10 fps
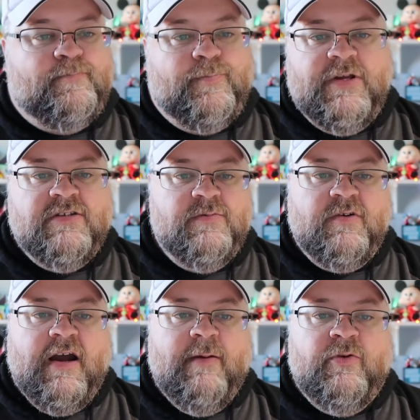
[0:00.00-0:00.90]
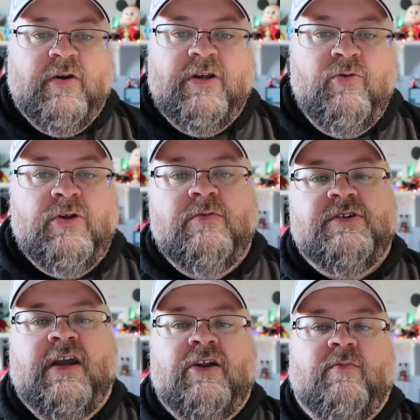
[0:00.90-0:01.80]
Please subscribe to our YouTube
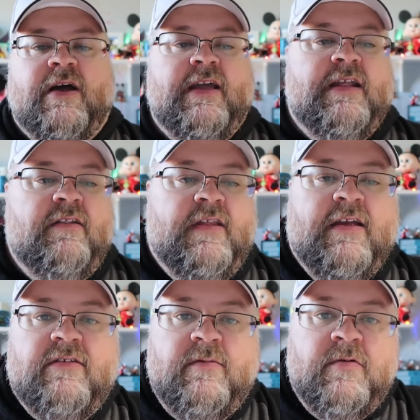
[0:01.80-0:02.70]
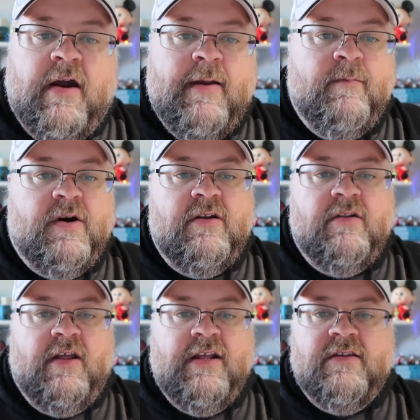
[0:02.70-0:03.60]
channel by hitting that subscribe
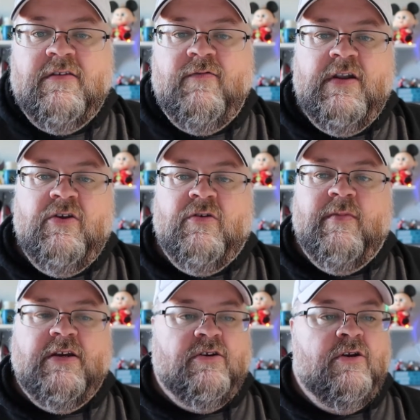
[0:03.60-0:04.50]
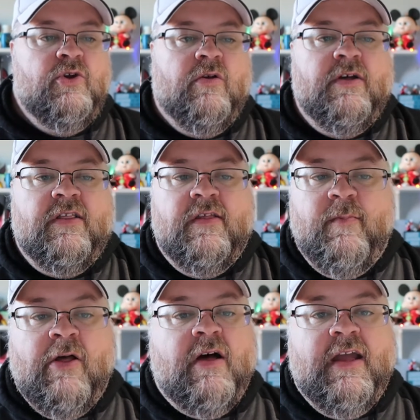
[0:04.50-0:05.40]
button, like this video, and make sure you click the
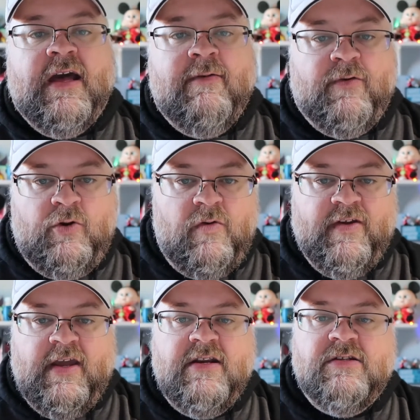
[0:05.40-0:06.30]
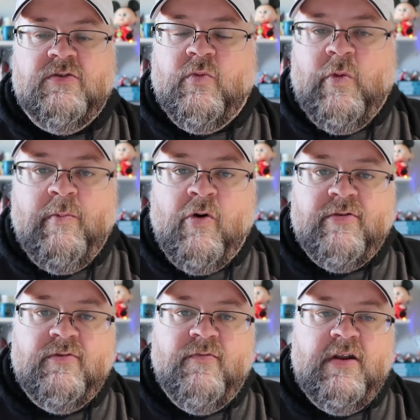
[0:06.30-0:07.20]
bell icon for notifications when we
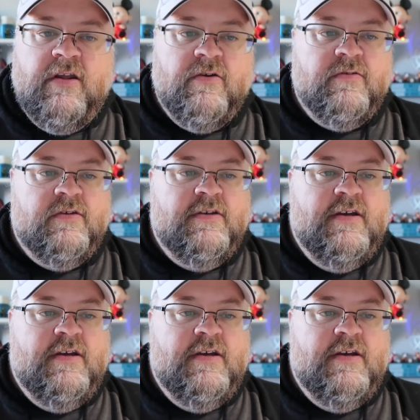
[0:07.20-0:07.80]
post new videos.